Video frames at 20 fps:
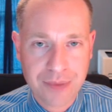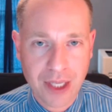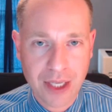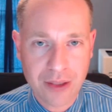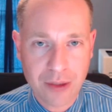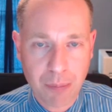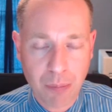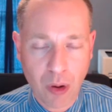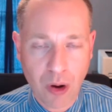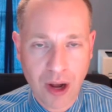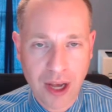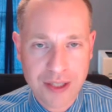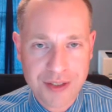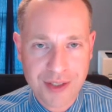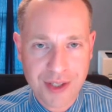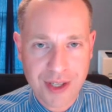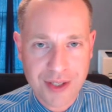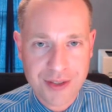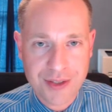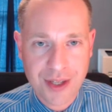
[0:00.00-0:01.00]
in the
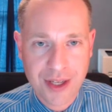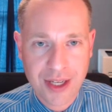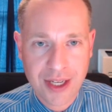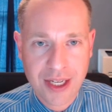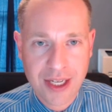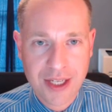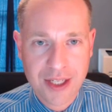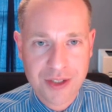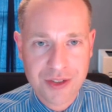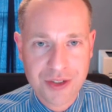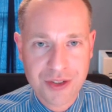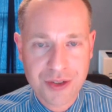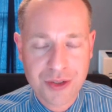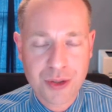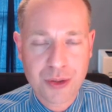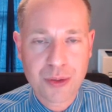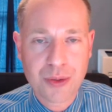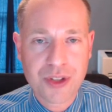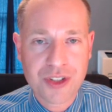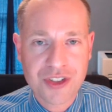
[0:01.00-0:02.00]
process is
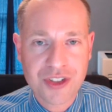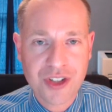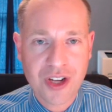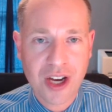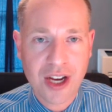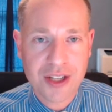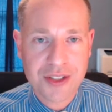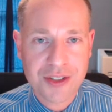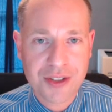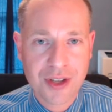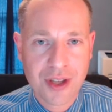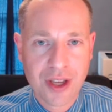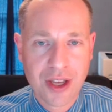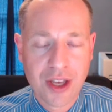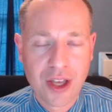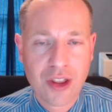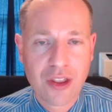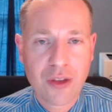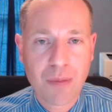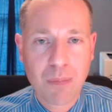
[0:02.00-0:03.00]
to discuss
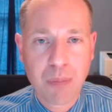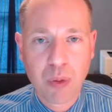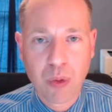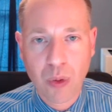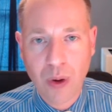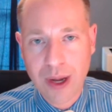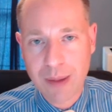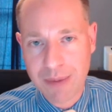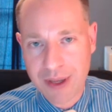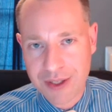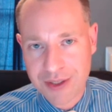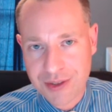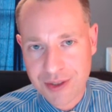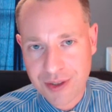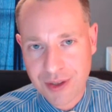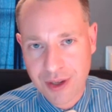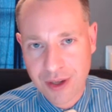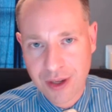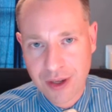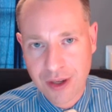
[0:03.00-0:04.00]
the premise